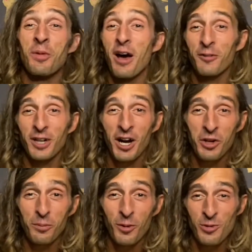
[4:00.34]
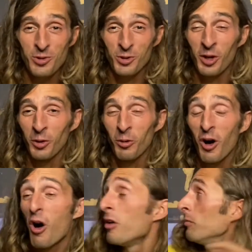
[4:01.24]
avocado poster on the
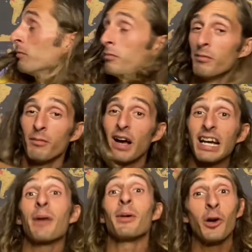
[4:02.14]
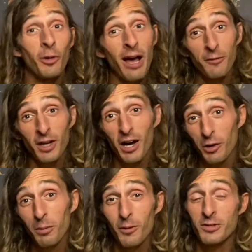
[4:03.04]
wall. I got my own avocado
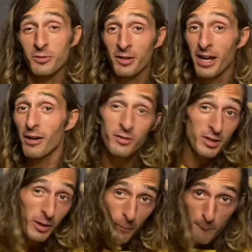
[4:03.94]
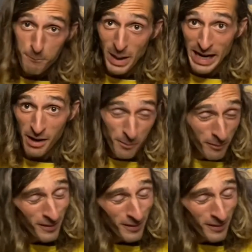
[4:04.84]
poster now, so bam.